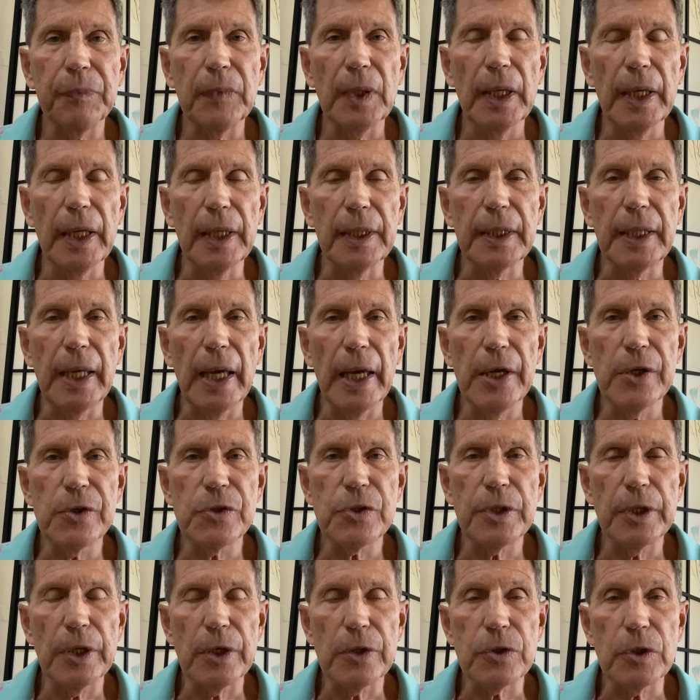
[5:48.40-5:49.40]
in case
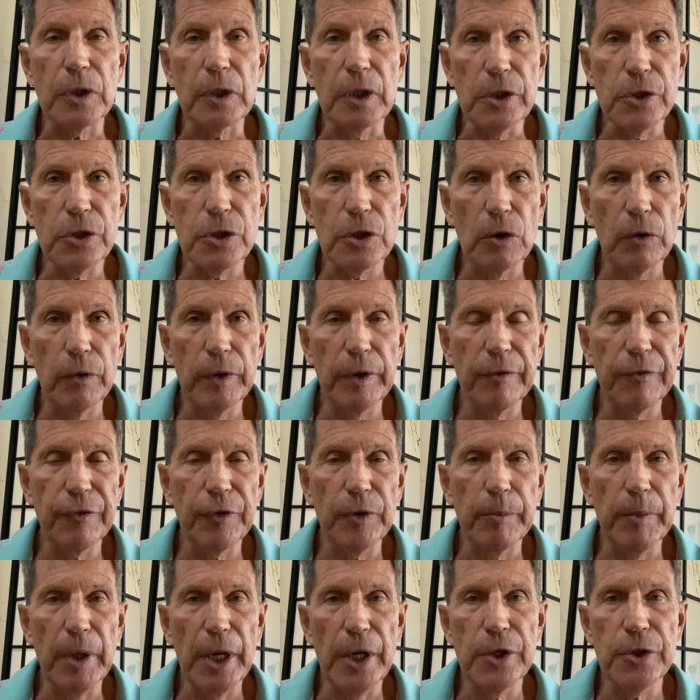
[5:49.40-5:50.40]
there's additional
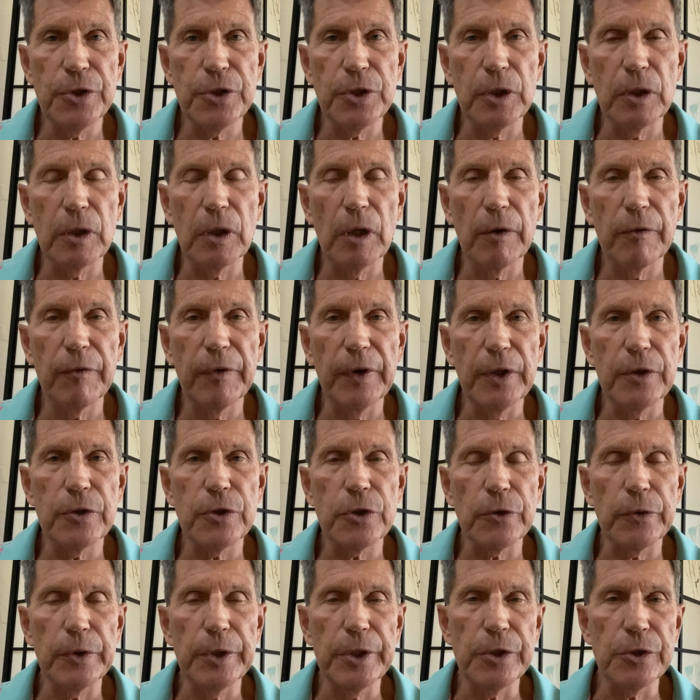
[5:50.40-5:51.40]
information of
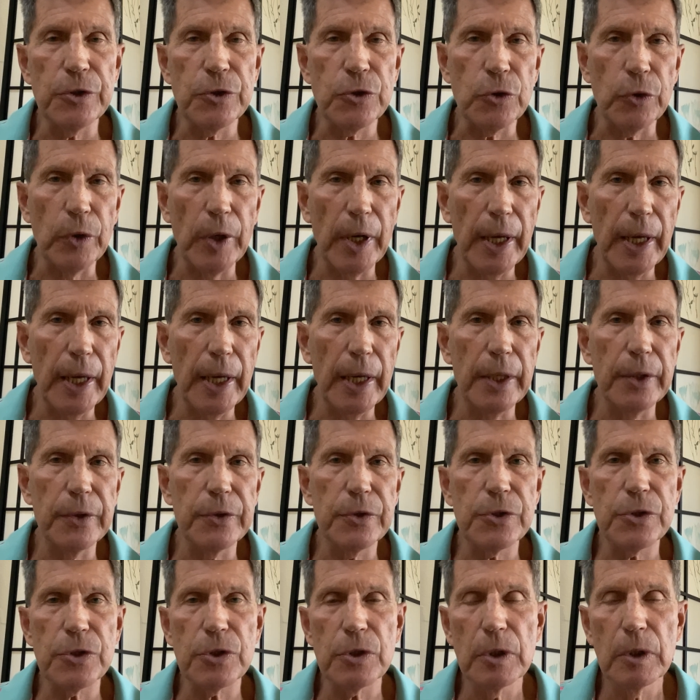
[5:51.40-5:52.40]
injuries,
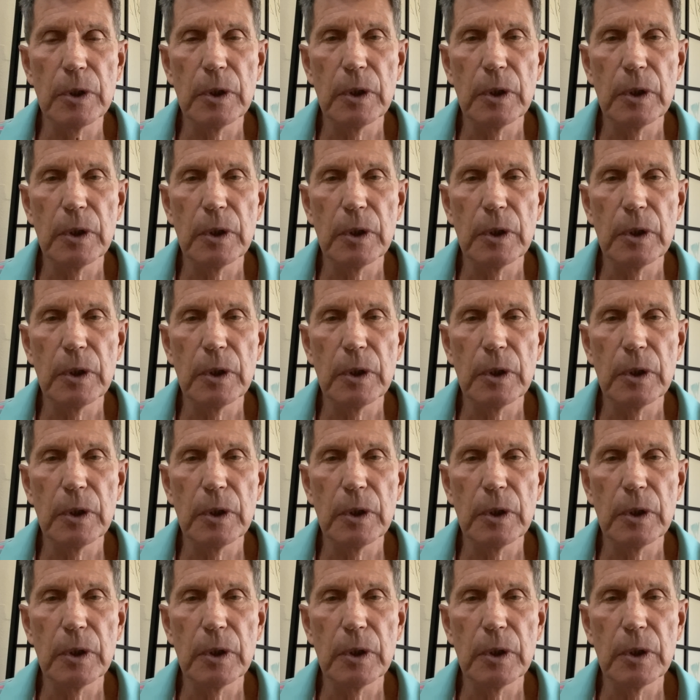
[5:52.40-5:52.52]
trades,